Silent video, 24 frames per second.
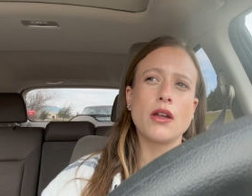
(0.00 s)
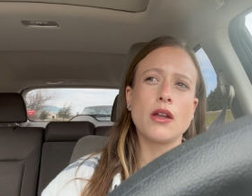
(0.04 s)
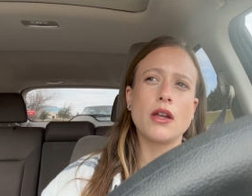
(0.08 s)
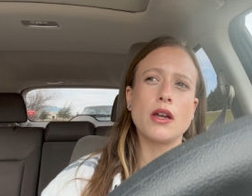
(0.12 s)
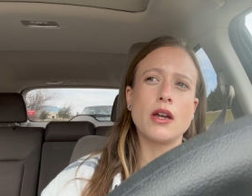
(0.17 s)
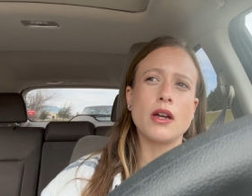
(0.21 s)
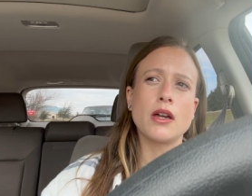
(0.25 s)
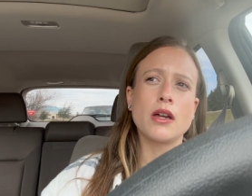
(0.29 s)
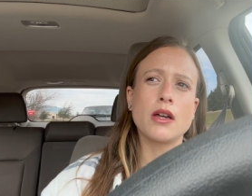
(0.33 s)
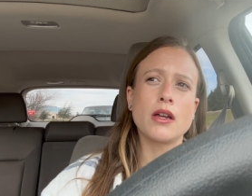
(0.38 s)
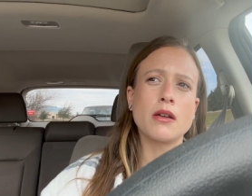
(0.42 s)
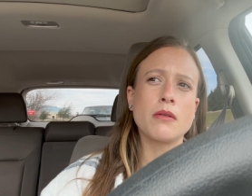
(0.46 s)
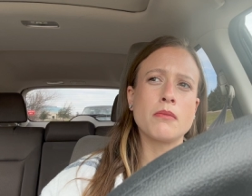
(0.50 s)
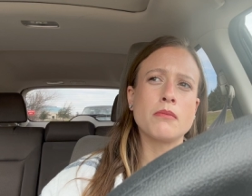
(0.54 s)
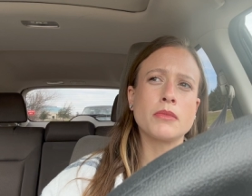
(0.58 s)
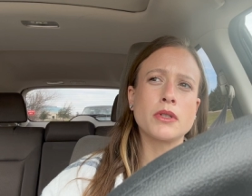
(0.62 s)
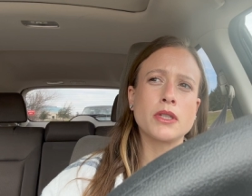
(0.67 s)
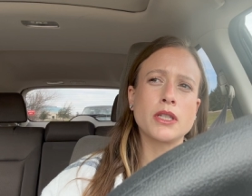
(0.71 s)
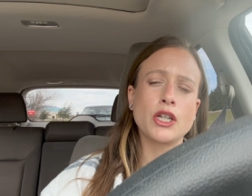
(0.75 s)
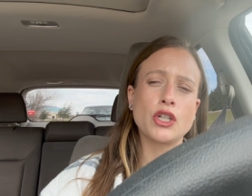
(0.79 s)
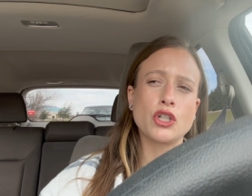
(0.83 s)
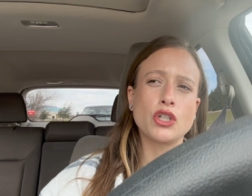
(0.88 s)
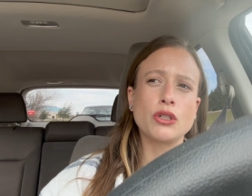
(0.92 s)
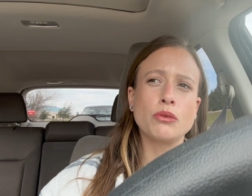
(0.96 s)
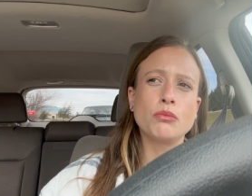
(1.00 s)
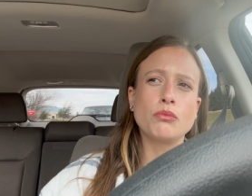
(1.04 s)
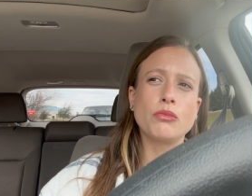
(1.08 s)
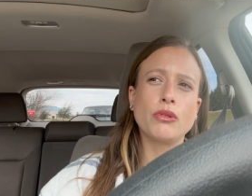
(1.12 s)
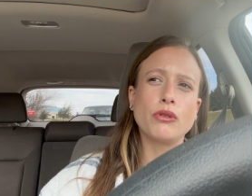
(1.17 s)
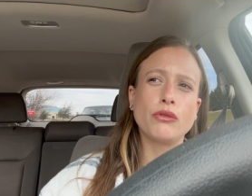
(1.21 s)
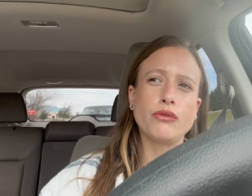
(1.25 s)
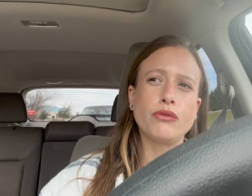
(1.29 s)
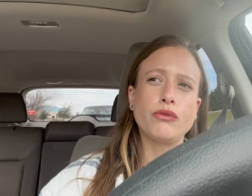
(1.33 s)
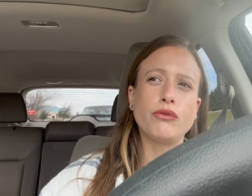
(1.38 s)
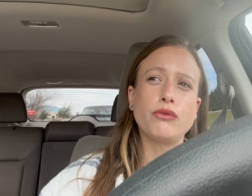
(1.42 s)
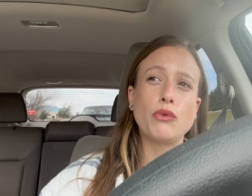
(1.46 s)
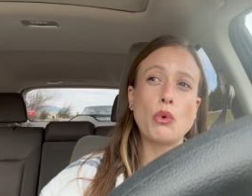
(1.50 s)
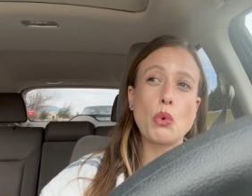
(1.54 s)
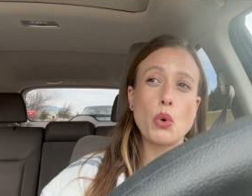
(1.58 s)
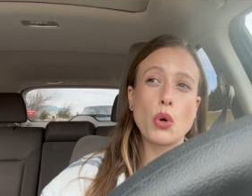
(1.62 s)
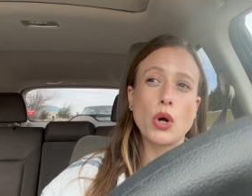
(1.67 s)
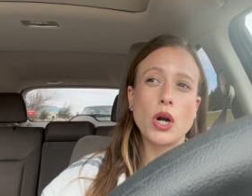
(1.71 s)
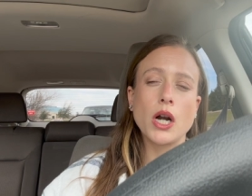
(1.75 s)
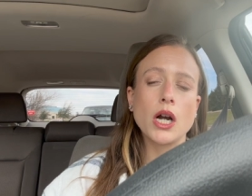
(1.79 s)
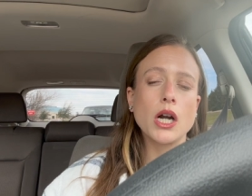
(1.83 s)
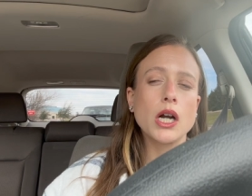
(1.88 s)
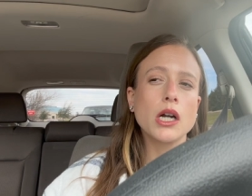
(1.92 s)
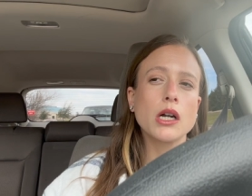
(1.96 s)
um, session
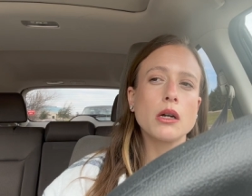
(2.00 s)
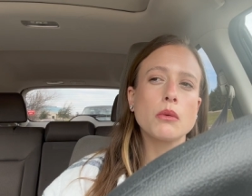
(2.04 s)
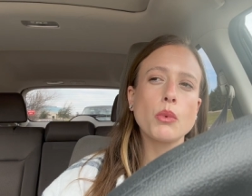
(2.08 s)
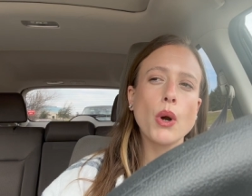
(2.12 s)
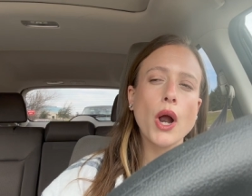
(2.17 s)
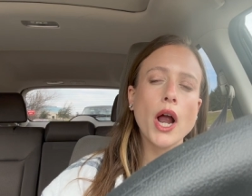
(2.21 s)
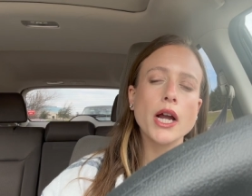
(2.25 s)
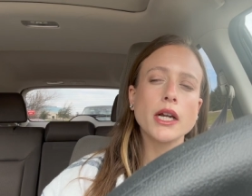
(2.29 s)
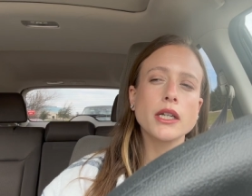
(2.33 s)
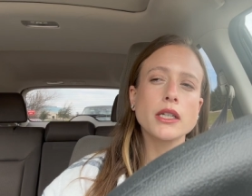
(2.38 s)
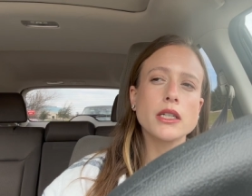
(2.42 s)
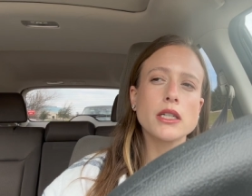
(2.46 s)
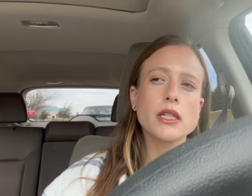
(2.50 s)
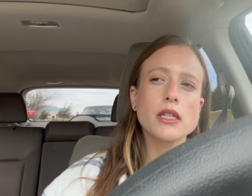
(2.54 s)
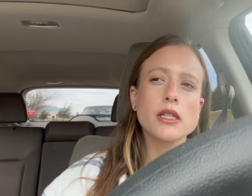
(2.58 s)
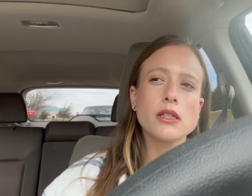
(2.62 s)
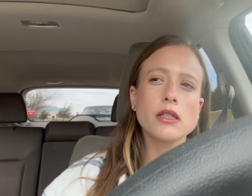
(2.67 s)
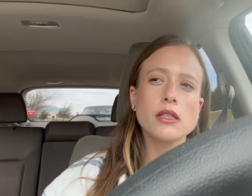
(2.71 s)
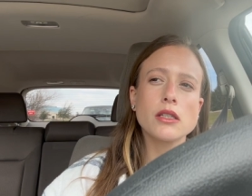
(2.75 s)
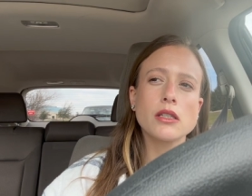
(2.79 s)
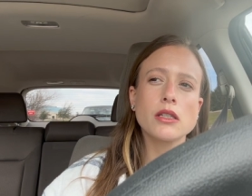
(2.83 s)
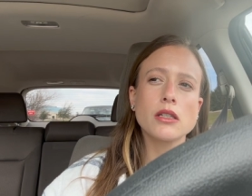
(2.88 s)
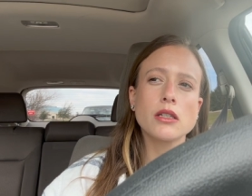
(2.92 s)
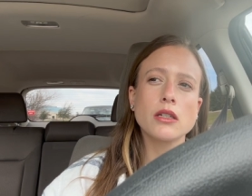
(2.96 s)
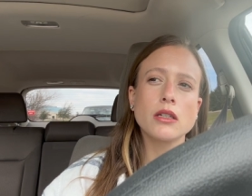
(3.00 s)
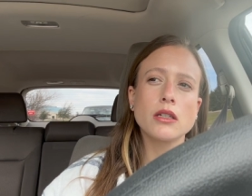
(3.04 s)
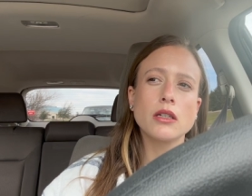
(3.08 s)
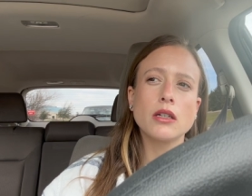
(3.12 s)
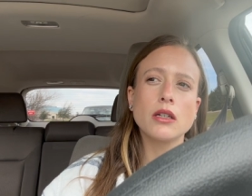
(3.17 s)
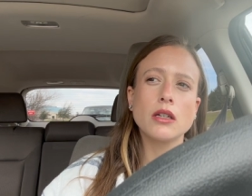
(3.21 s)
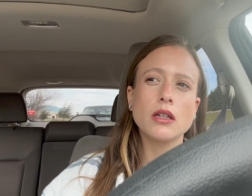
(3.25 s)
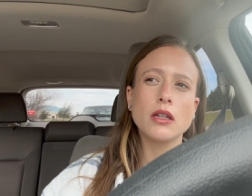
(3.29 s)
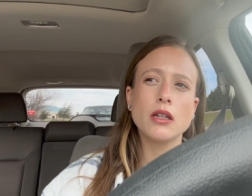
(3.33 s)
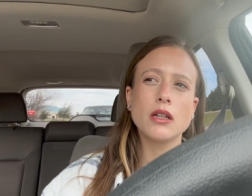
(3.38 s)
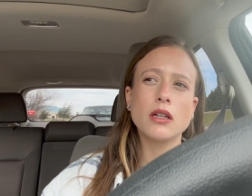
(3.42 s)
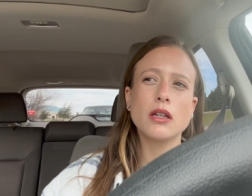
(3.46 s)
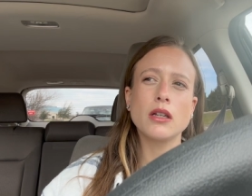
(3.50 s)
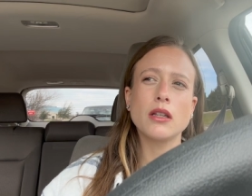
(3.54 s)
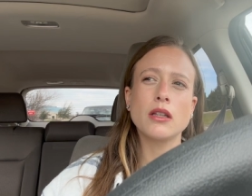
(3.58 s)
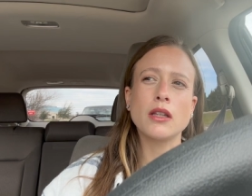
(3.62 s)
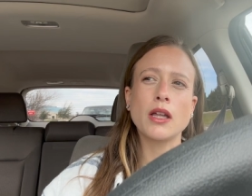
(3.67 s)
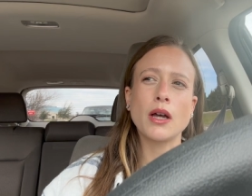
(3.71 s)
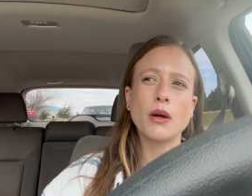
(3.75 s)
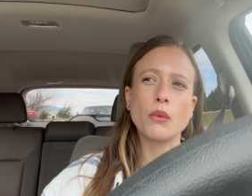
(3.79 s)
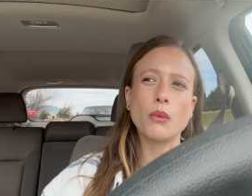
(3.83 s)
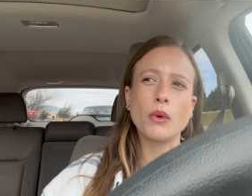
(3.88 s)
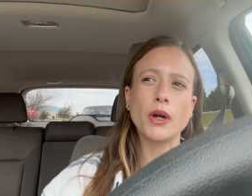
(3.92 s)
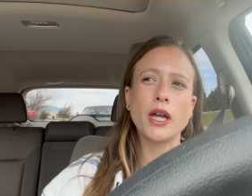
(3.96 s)
before practice
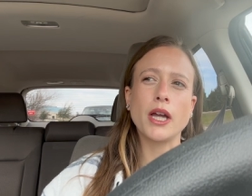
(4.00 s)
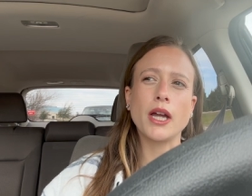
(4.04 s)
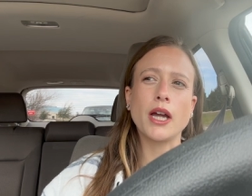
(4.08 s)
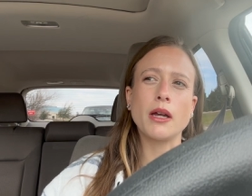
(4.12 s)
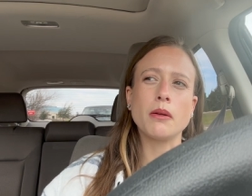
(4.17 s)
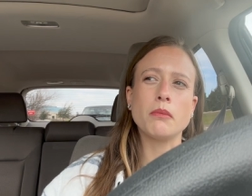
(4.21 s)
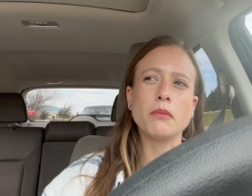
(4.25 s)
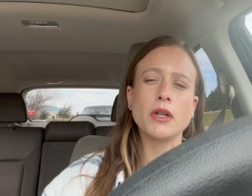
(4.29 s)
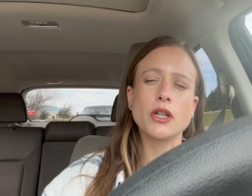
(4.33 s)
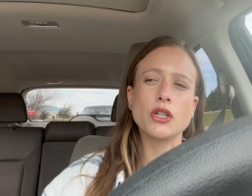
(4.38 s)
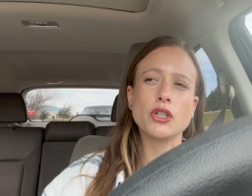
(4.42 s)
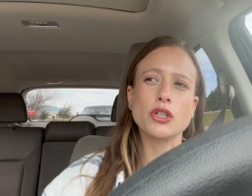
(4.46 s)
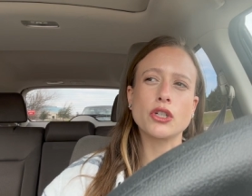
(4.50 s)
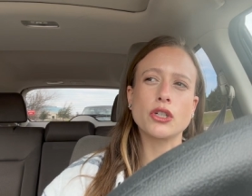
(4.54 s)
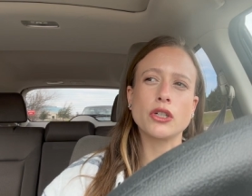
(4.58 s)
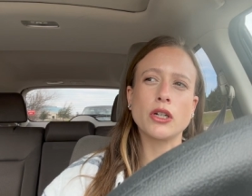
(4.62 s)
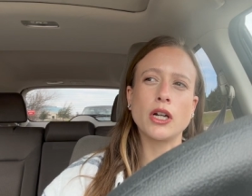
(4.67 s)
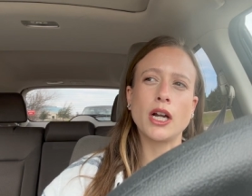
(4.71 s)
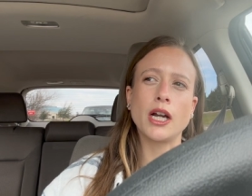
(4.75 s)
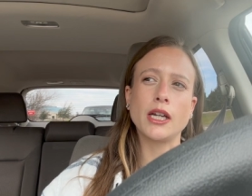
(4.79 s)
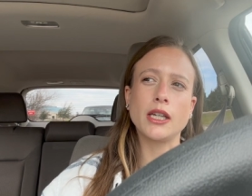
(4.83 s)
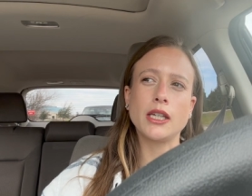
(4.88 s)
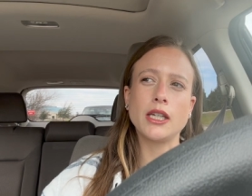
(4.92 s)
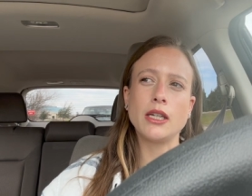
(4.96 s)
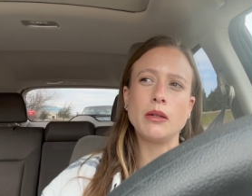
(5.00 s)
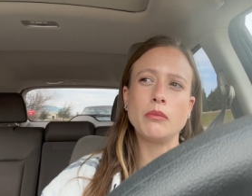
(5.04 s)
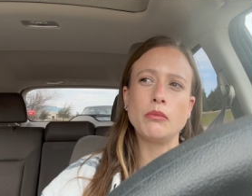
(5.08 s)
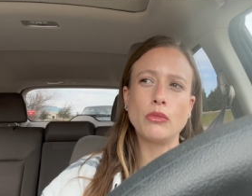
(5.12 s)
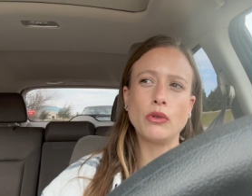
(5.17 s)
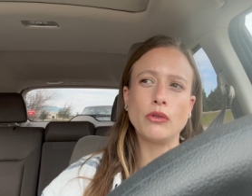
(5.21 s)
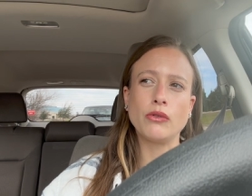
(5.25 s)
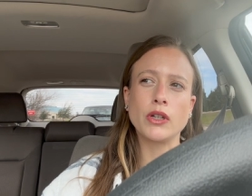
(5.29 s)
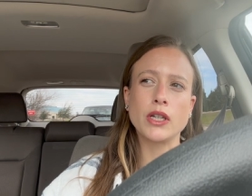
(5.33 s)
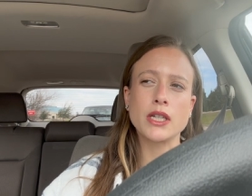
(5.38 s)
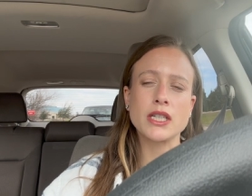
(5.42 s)
that way I make sure I keep moving.